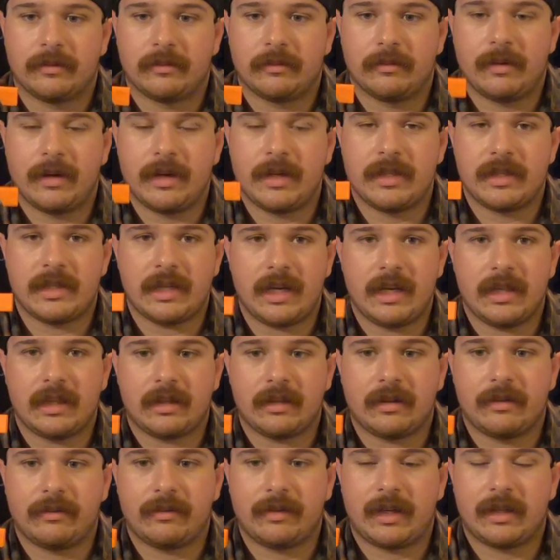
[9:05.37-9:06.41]
Weighs
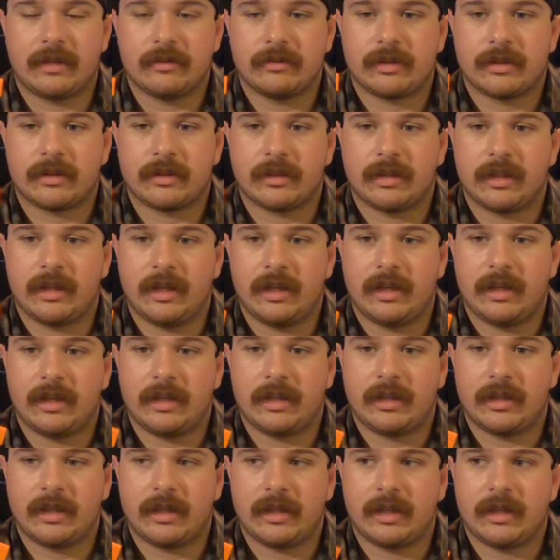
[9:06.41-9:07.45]
1/8 of an ounce,
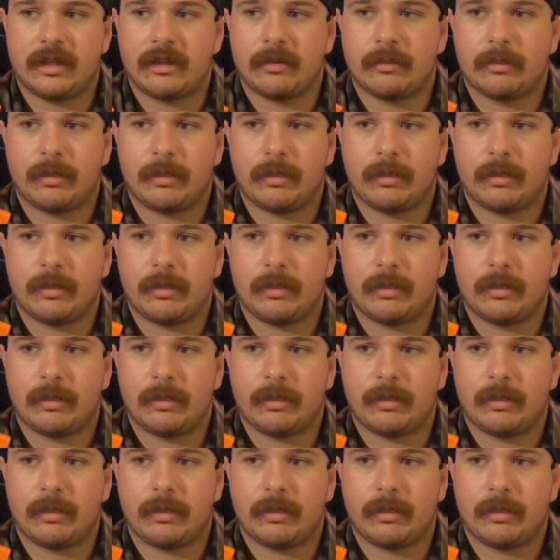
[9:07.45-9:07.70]
and I think you